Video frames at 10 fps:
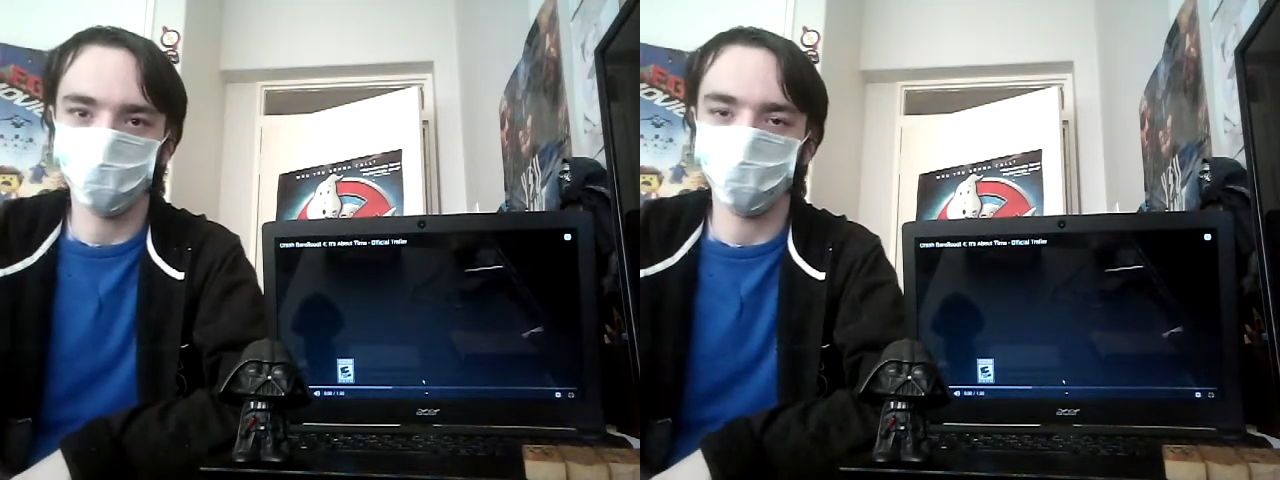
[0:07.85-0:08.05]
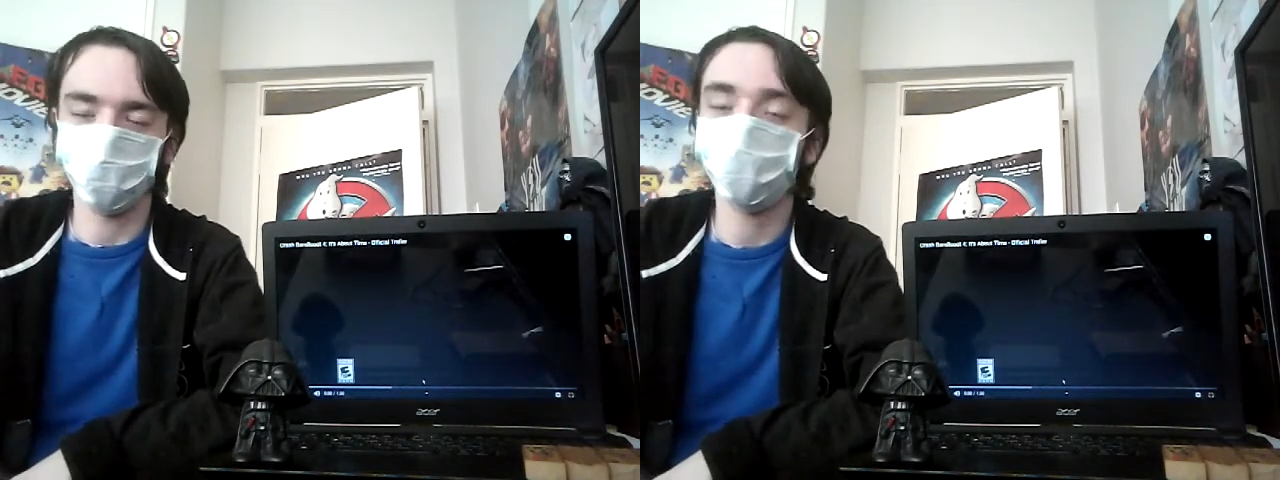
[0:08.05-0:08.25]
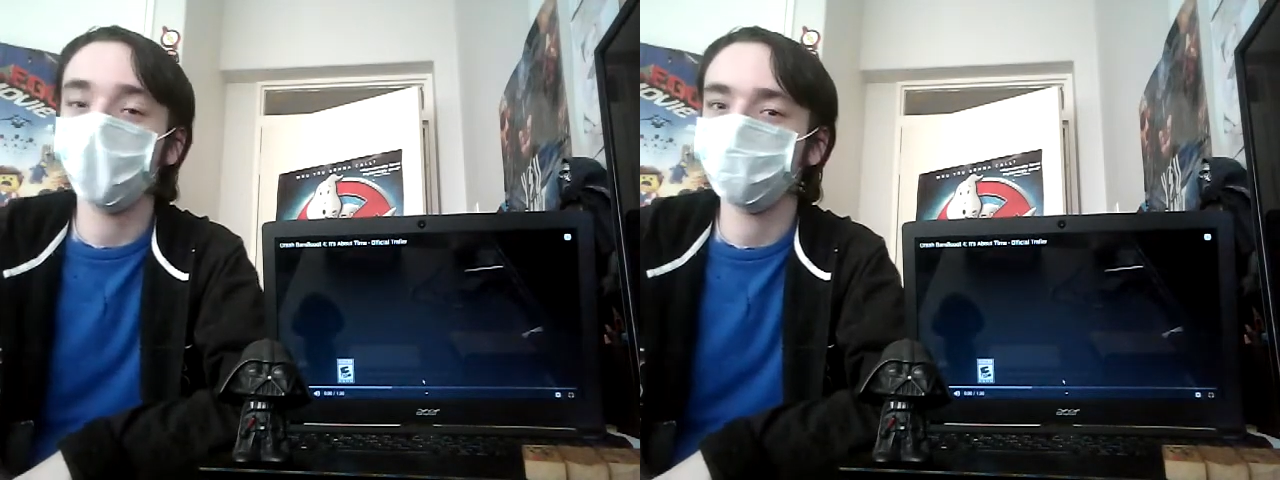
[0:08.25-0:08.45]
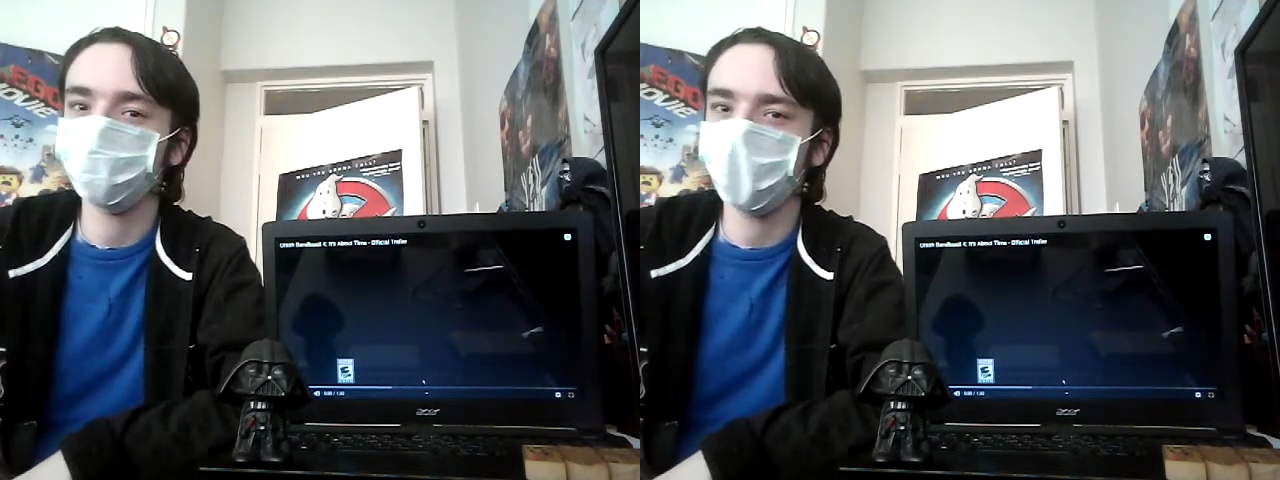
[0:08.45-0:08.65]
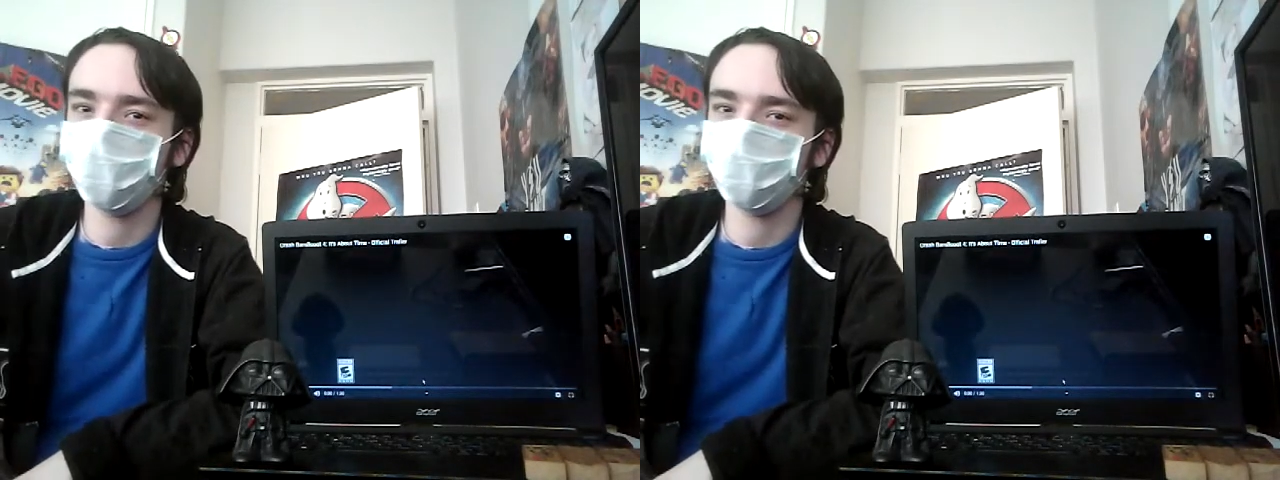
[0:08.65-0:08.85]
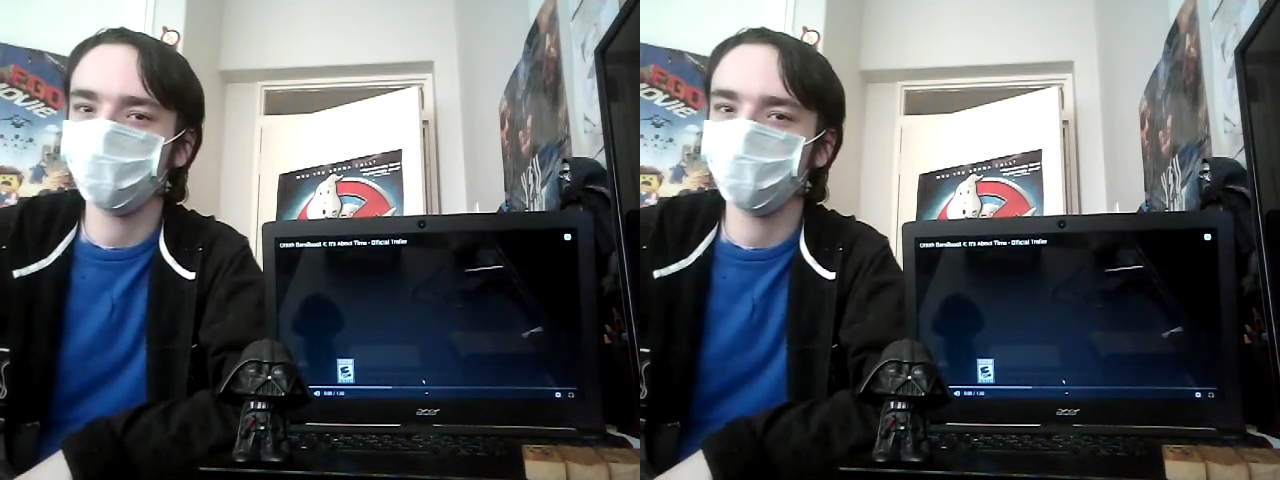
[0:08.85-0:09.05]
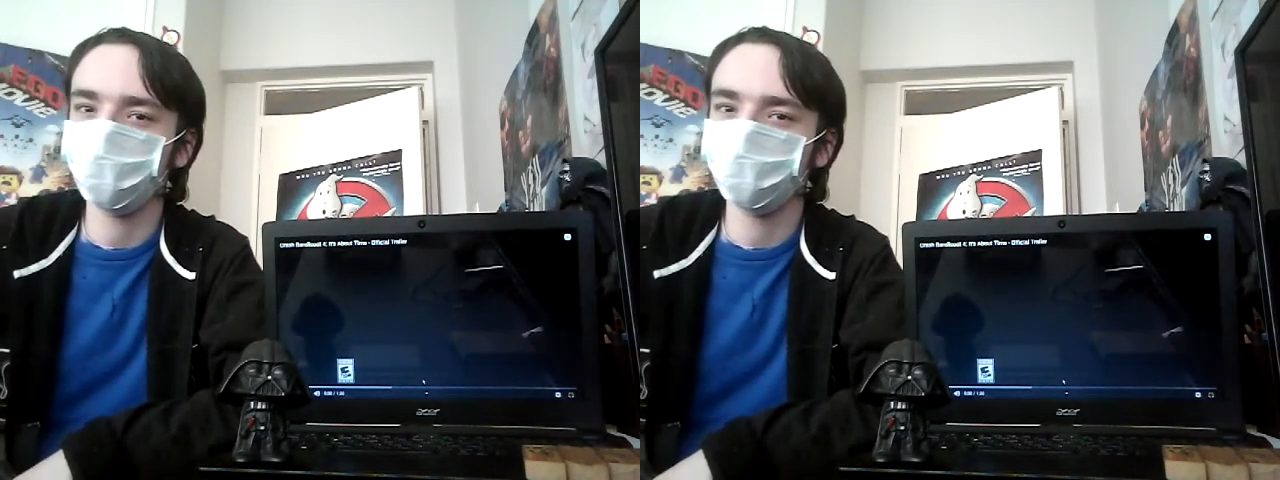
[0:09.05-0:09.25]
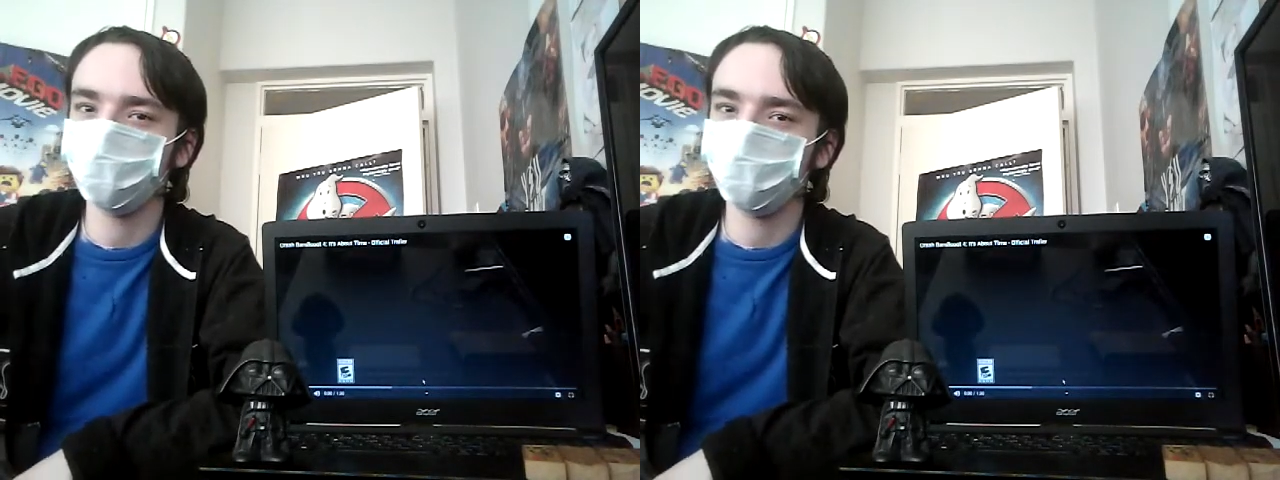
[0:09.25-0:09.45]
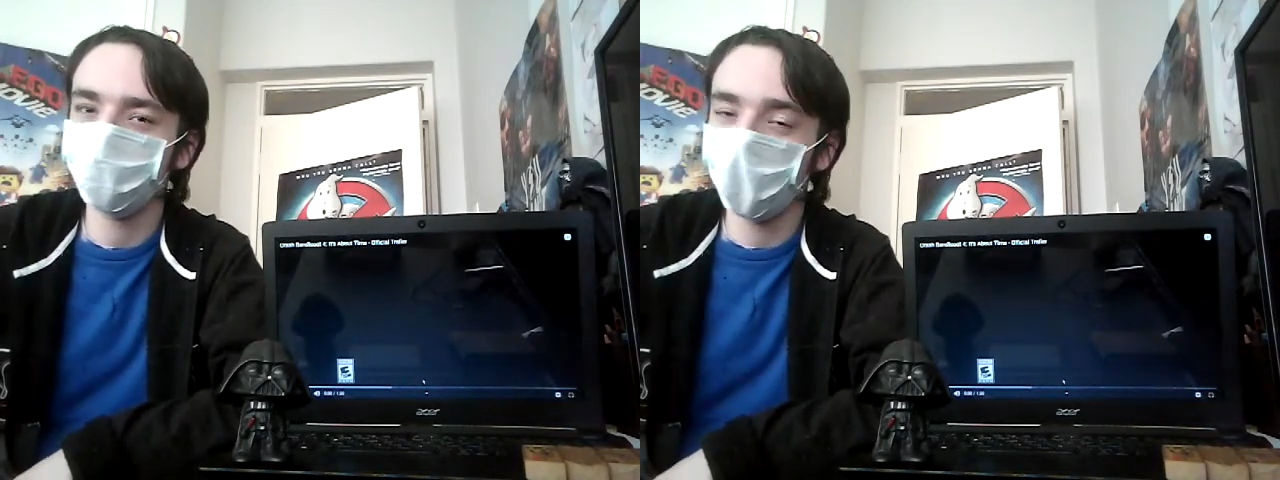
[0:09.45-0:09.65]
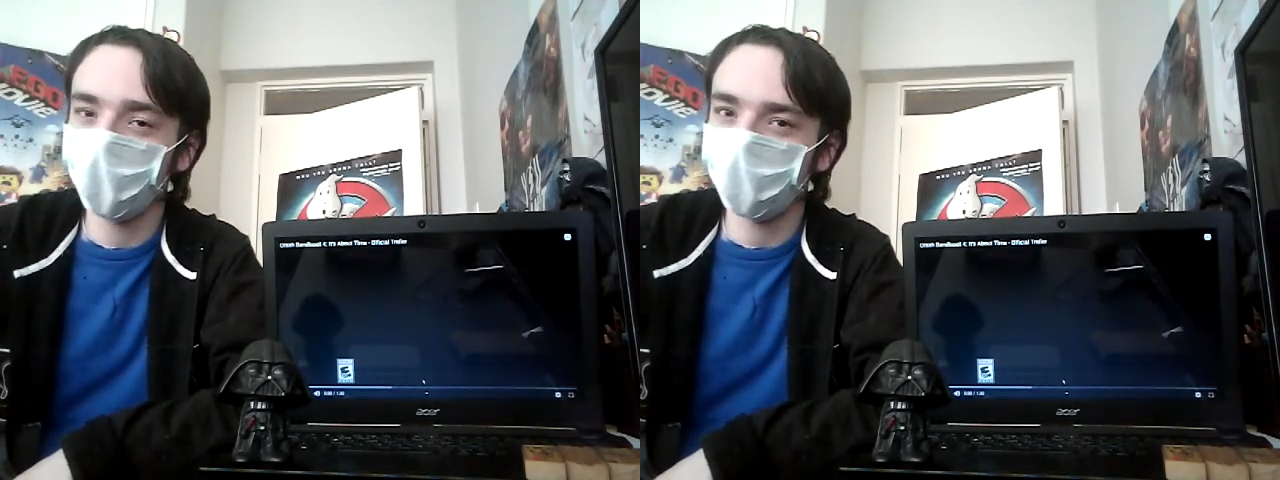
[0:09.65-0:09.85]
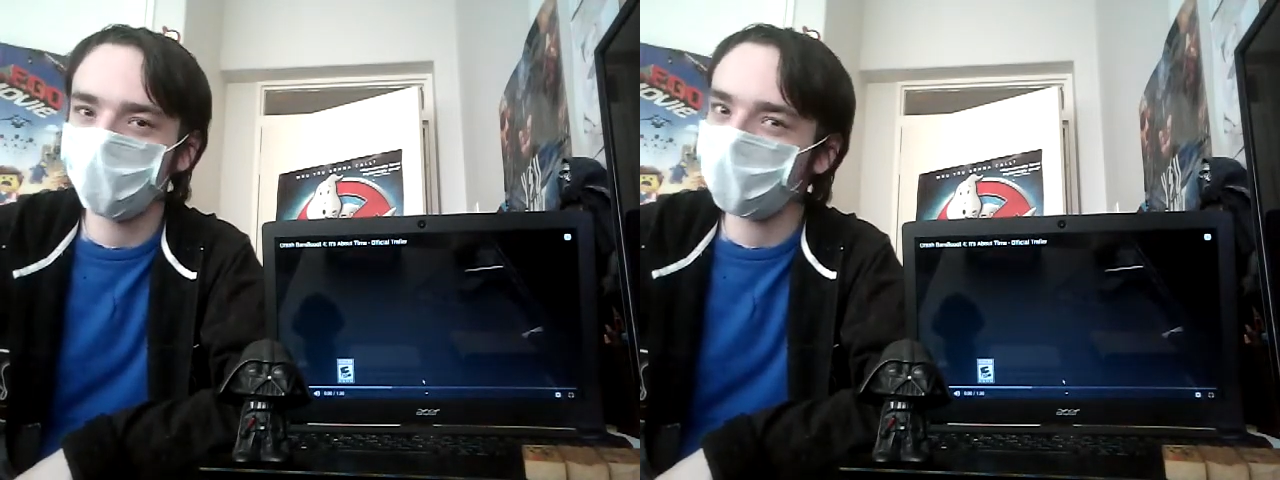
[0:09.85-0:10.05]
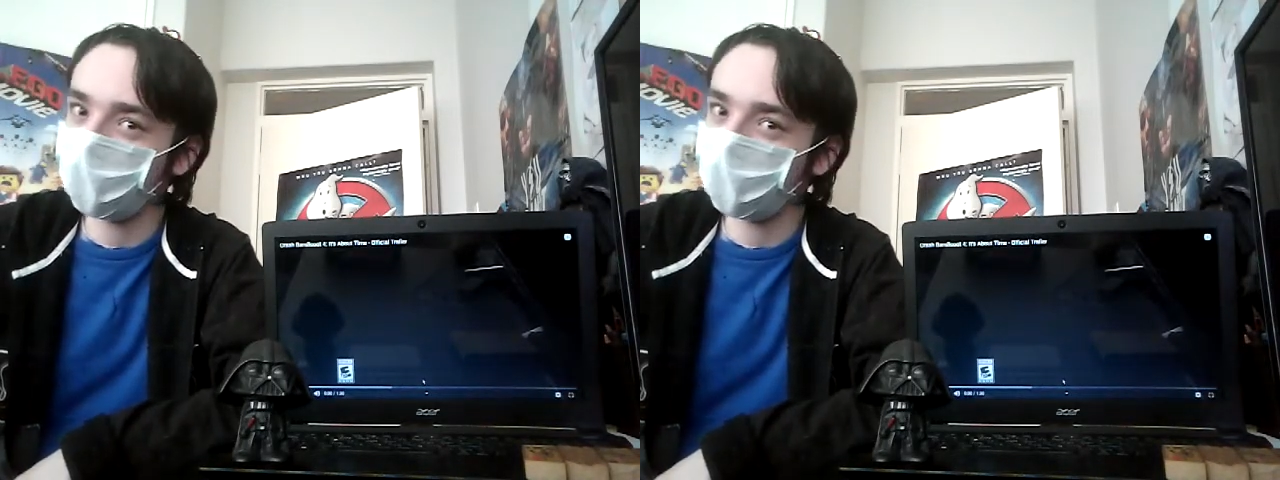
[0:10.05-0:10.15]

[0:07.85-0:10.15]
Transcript: to Crash Bandicoot 4: